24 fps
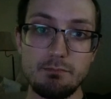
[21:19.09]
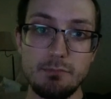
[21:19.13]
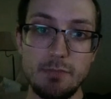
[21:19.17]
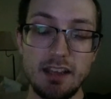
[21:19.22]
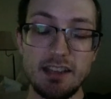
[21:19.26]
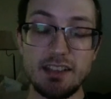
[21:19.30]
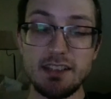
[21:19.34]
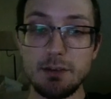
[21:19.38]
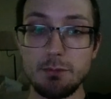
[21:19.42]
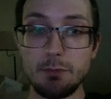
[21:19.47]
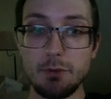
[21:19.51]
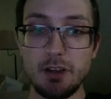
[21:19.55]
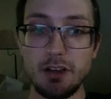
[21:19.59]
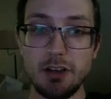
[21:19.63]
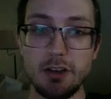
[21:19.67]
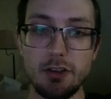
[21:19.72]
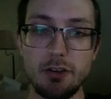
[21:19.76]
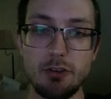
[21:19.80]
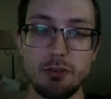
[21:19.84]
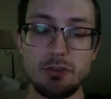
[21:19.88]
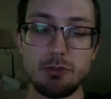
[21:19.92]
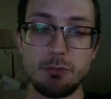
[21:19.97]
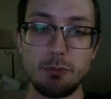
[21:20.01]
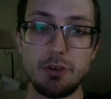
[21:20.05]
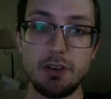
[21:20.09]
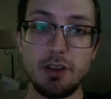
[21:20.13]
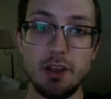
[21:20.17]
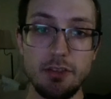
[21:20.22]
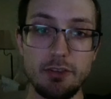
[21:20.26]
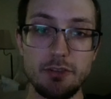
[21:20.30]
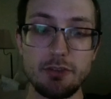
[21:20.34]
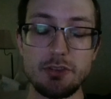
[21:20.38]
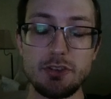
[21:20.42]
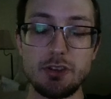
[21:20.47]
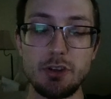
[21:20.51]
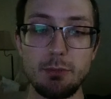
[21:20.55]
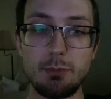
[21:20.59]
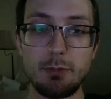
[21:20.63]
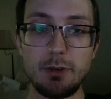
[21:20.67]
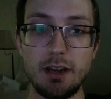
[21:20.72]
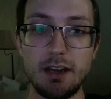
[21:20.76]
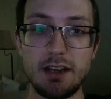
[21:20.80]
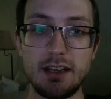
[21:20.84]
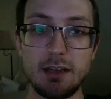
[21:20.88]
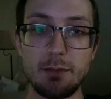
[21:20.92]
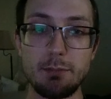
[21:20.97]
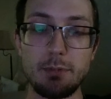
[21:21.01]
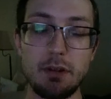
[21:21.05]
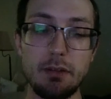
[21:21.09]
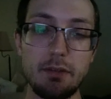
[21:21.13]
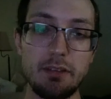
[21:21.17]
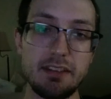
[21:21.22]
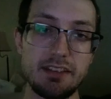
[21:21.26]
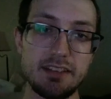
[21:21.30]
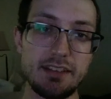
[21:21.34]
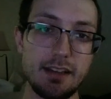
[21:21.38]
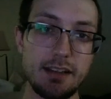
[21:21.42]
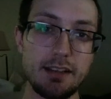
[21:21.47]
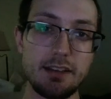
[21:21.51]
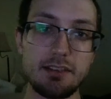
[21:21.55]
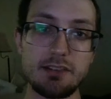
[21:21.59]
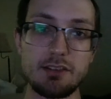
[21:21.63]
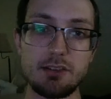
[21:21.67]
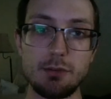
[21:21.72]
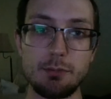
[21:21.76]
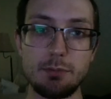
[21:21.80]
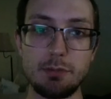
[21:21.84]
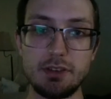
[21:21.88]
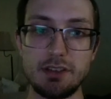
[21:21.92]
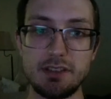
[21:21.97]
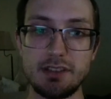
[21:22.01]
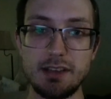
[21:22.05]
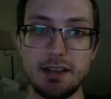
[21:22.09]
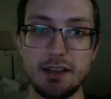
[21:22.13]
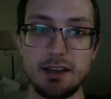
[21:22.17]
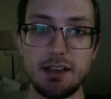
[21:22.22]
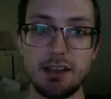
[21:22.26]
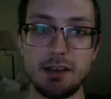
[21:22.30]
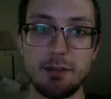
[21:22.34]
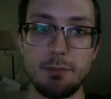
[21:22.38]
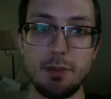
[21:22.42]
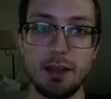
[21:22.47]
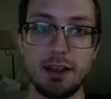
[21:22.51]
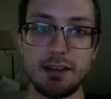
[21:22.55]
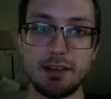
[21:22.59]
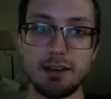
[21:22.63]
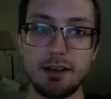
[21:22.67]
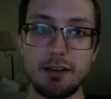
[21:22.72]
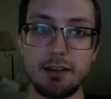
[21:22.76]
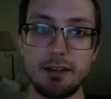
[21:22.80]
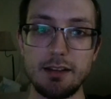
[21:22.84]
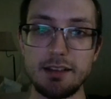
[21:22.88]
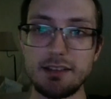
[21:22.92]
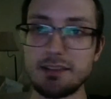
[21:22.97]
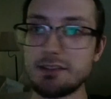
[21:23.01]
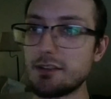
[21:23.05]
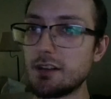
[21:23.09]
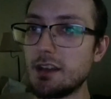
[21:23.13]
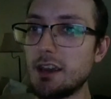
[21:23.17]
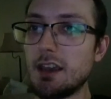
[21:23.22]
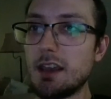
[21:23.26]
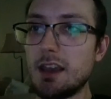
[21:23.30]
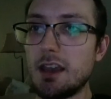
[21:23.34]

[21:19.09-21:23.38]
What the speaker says: And so we're going to go to another stupid idea, probably the second stupidest idea on my entire list.